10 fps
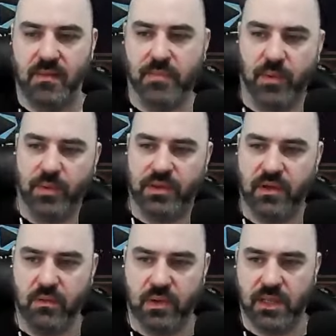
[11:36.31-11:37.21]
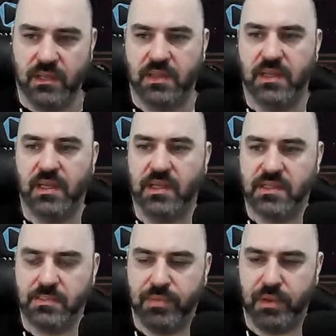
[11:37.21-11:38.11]
but we don't get the
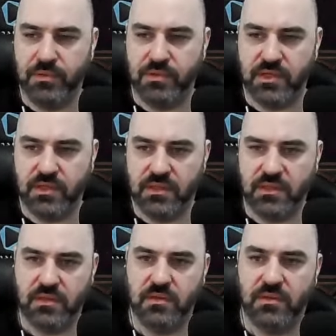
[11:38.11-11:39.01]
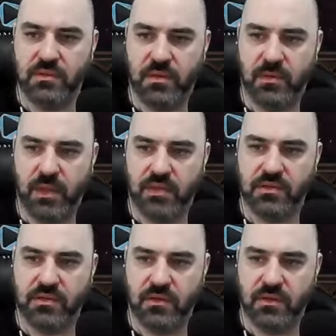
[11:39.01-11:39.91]
explosion, so you do want to make
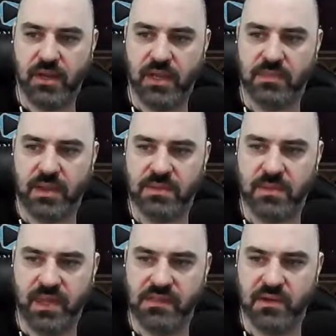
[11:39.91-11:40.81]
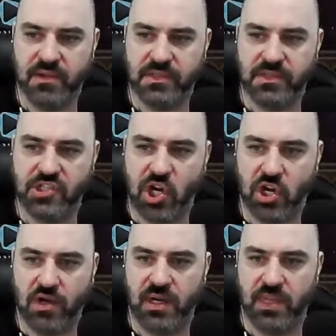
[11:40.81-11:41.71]
sure that your Hex Blast mines are always
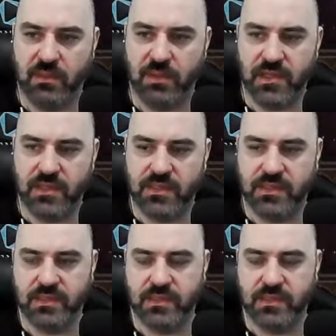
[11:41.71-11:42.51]
targeting the bosses.